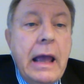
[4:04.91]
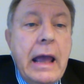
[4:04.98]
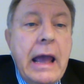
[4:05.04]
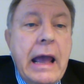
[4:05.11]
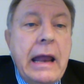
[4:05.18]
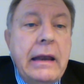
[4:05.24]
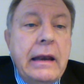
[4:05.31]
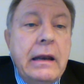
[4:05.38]

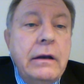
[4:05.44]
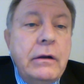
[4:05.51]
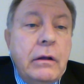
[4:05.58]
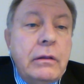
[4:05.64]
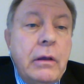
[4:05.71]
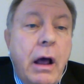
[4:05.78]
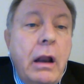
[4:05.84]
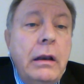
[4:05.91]
And
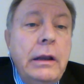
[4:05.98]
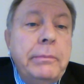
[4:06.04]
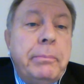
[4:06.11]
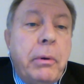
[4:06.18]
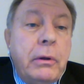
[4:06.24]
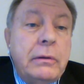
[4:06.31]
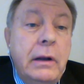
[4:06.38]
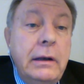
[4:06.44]
not only
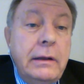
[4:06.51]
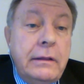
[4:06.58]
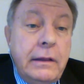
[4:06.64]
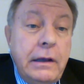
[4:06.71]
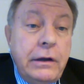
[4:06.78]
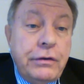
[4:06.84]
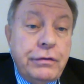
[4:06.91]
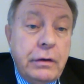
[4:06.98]

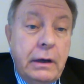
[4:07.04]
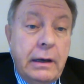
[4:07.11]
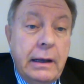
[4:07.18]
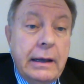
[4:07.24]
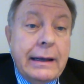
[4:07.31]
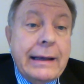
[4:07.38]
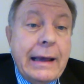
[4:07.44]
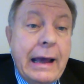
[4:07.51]

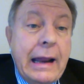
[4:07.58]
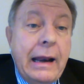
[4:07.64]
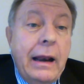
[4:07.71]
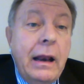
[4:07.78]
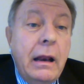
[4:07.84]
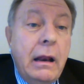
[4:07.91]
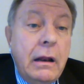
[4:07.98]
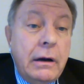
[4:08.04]
politicians can
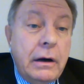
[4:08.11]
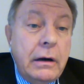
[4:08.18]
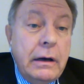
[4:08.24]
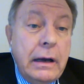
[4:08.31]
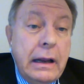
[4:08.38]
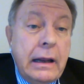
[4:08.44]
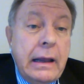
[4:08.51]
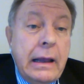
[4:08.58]
learn
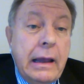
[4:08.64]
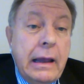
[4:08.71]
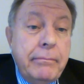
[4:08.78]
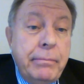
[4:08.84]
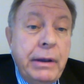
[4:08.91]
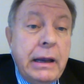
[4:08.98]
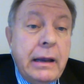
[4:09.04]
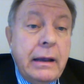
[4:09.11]
a
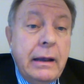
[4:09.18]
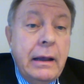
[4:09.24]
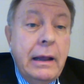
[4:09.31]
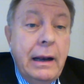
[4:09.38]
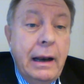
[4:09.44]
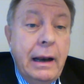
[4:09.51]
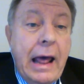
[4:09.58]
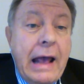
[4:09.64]
big
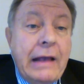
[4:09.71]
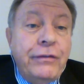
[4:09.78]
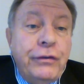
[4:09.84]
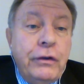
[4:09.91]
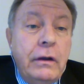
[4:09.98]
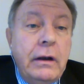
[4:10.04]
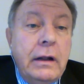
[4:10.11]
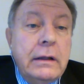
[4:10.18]

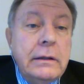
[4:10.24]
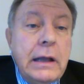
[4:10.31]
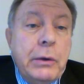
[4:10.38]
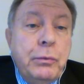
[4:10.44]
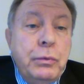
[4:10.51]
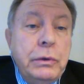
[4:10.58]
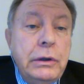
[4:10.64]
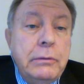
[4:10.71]
lesson that
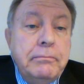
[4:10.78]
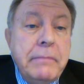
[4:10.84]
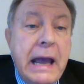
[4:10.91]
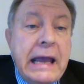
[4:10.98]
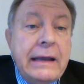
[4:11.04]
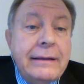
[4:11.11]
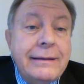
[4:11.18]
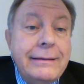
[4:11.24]
would
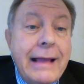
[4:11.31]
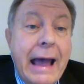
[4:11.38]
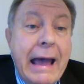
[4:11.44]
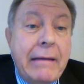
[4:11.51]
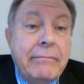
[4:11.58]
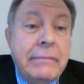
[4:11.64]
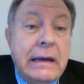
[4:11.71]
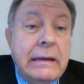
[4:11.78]
make
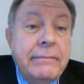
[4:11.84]
them